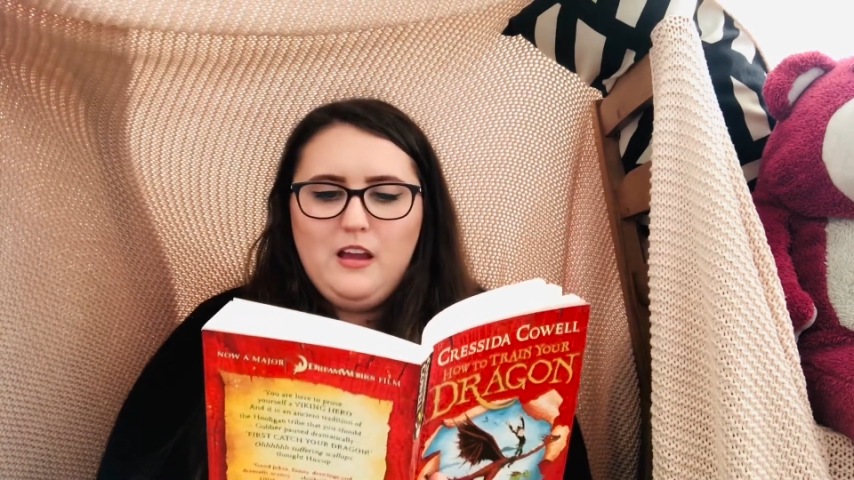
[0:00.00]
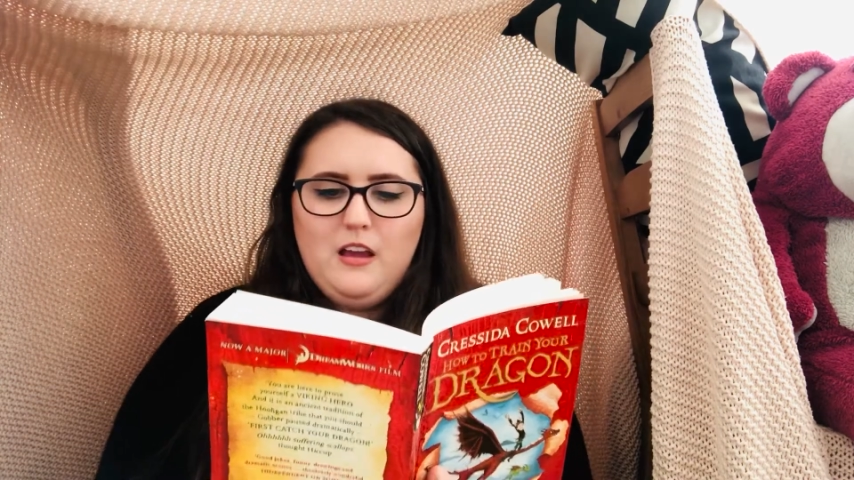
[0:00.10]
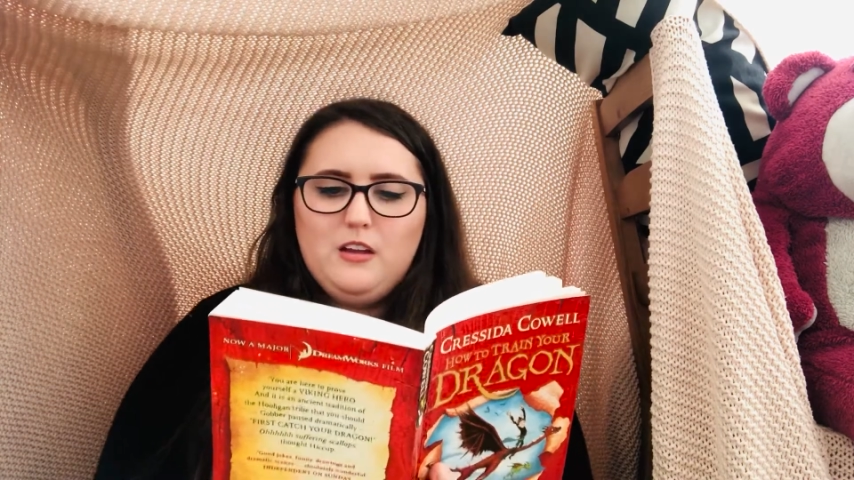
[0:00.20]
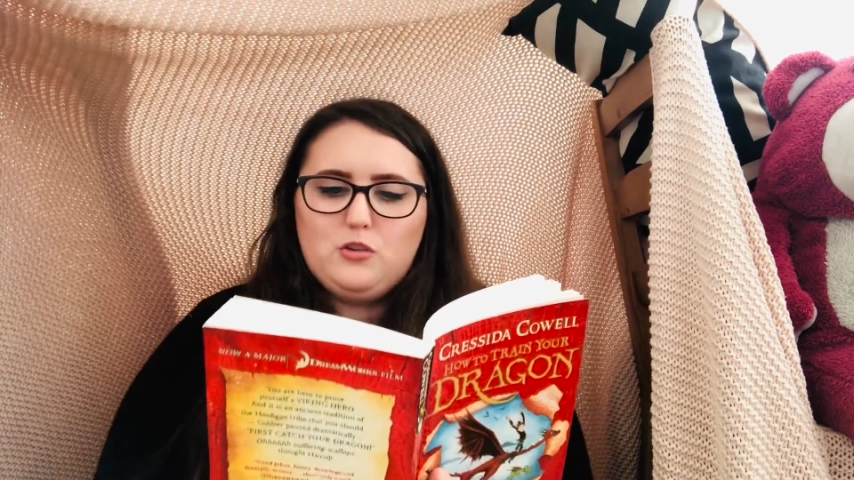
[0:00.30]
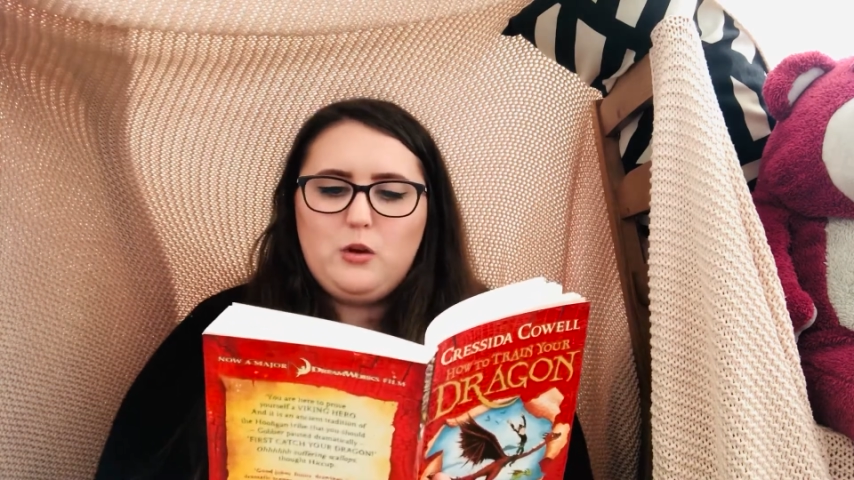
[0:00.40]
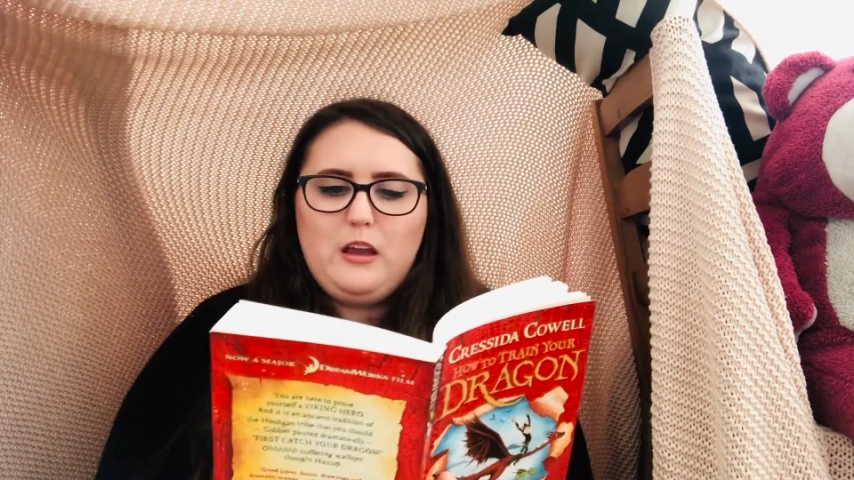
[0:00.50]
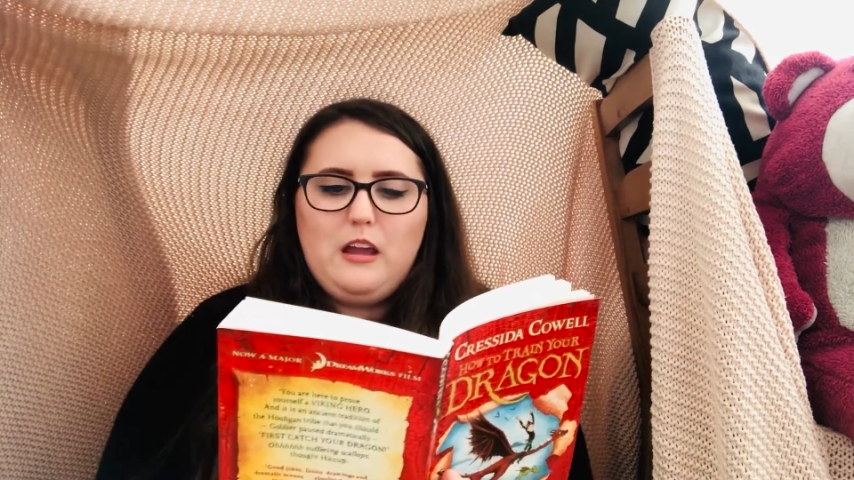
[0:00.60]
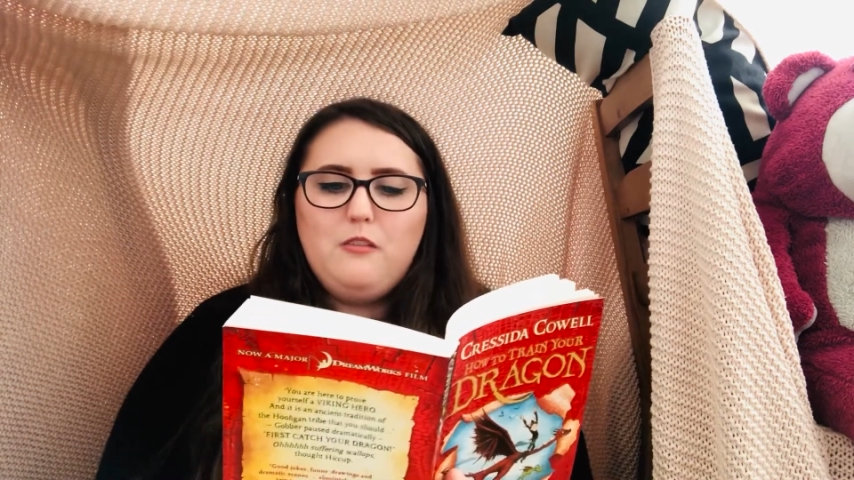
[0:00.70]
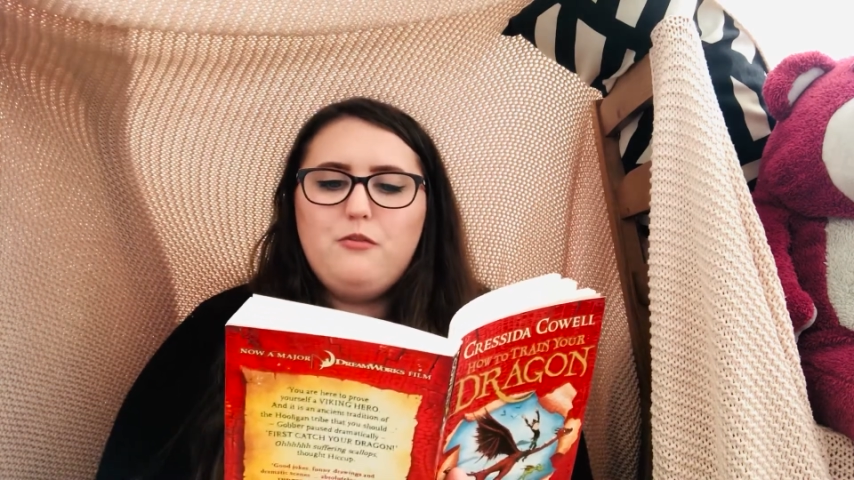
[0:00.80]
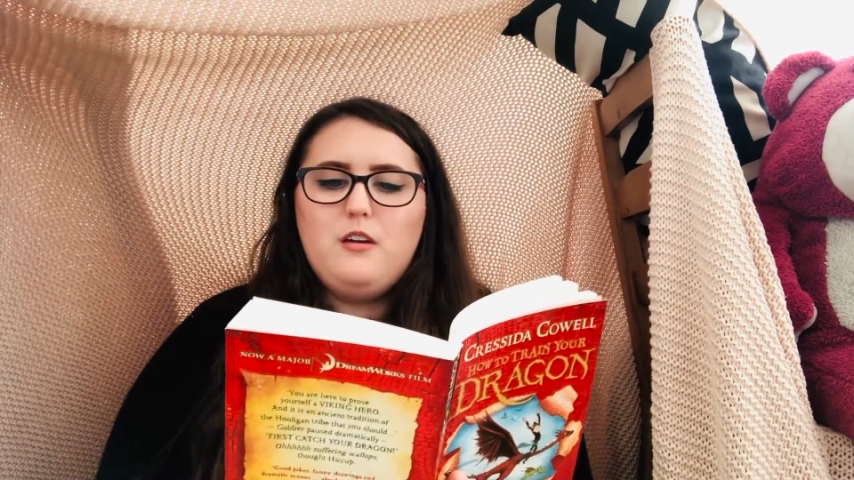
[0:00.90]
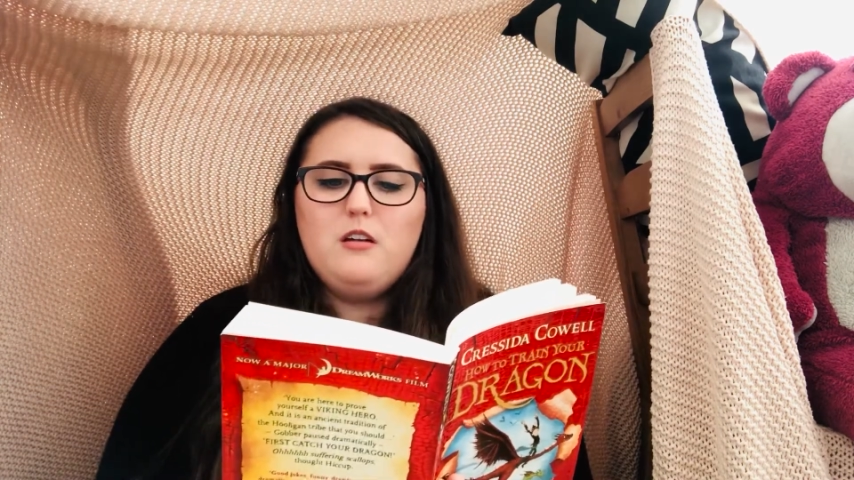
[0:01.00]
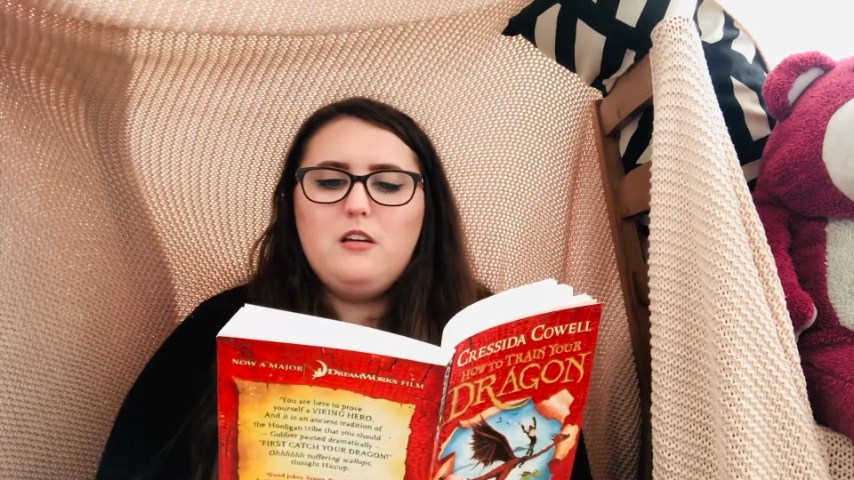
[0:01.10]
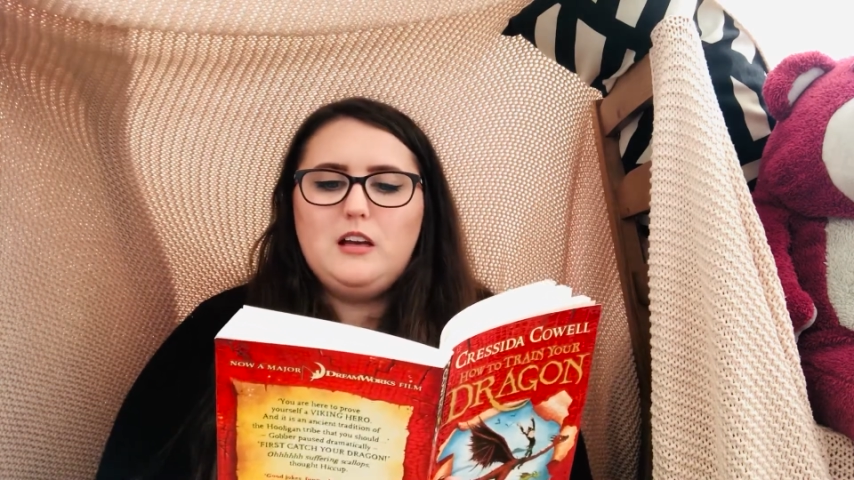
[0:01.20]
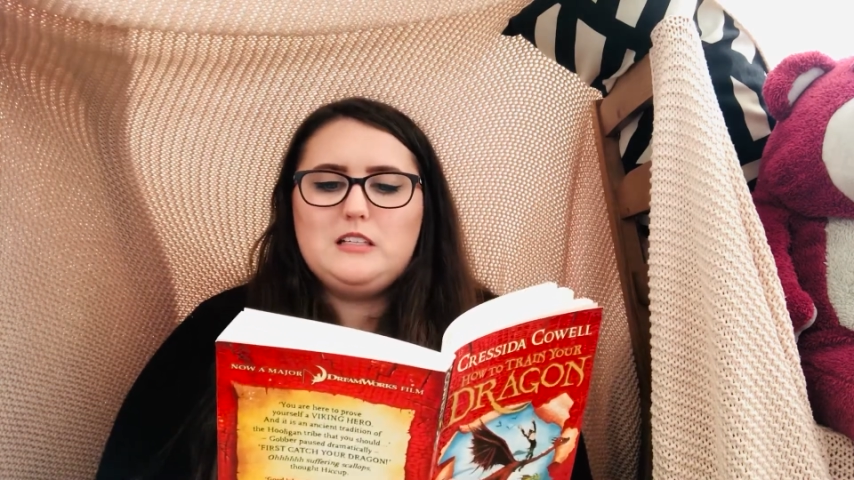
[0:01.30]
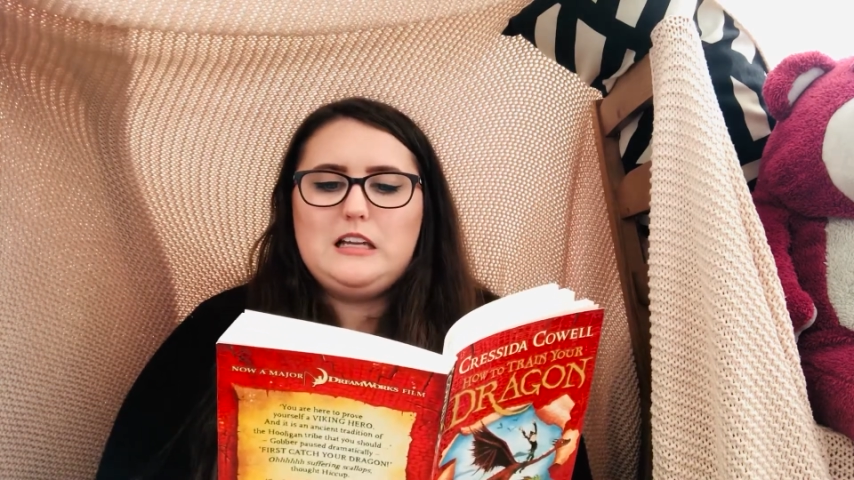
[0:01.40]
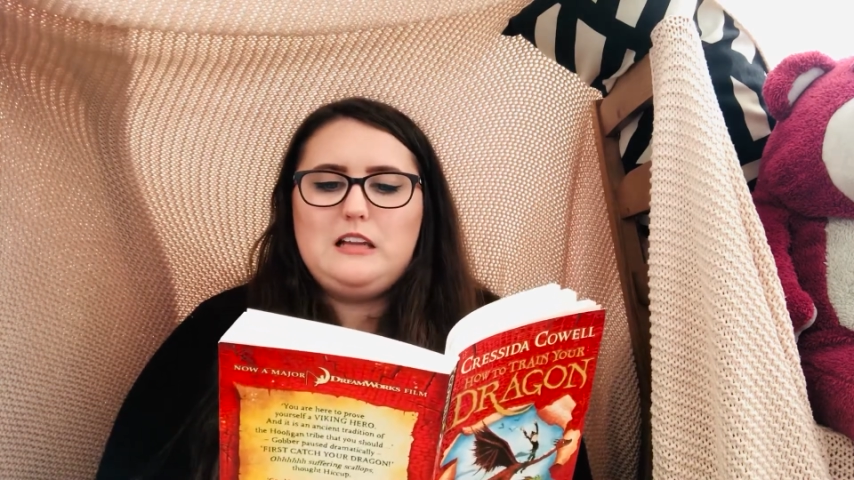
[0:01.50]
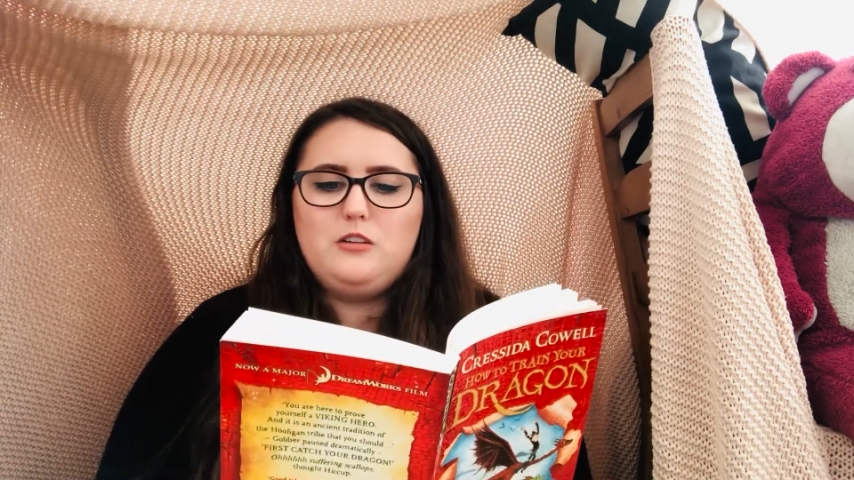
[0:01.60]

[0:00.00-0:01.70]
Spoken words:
Shrieking furiously,